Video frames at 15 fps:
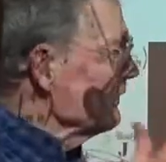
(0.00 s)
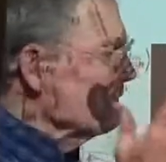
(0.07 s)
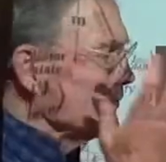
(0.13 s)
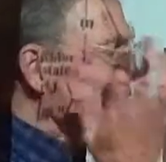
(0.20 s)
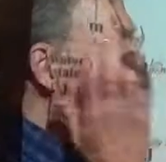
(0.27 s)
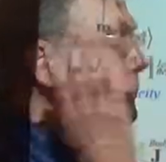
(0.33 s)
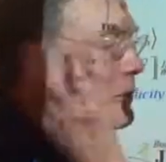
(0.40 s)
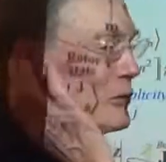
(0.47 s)
it is
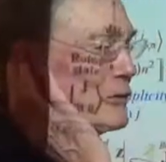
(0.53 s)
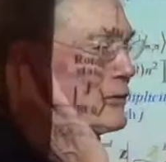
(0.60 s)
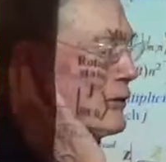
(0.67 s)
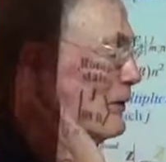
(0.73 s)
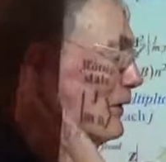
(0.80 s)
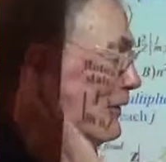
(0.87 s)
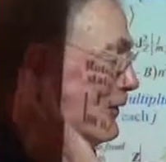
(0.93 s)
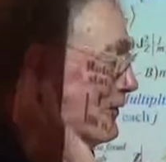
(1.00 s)
so
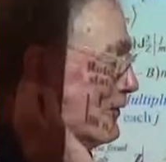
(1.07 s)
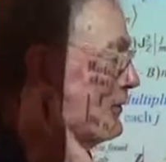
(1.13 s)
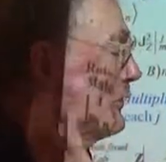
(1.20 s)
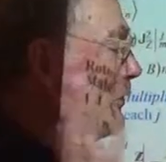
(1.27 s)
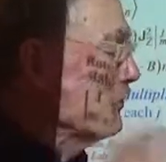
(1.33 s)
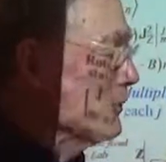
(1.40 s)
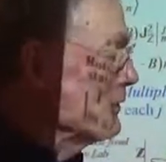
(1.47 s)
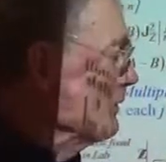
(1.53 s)
mysterious, so
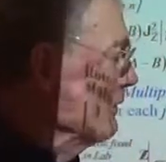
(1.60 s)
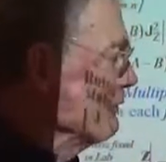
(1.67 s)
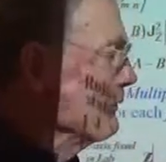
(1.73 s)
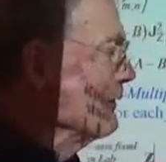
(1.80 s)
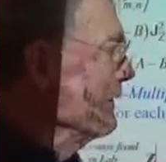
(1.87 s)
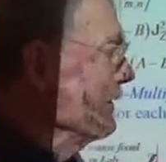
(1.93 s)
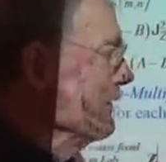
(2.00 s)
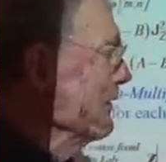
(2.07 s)

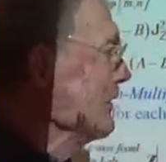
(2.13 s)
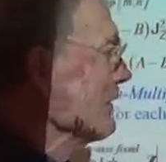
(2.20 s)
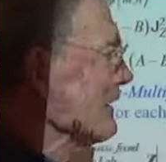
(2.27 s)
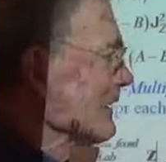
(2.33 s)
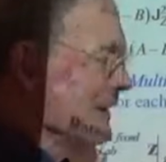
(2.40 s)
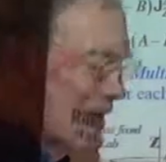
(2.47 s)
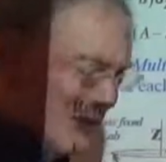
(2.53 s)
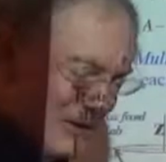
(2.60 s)
wonderful,
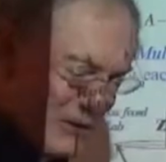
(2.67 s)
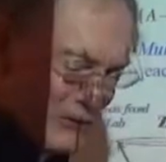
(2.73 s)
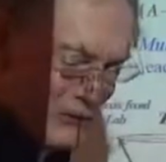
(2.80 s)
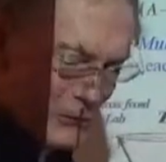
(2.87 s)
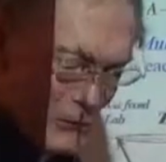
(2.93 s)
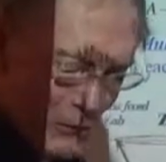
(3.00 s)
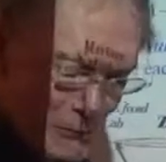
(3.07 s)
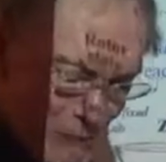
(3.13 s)
that it's
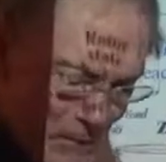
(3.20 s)
worth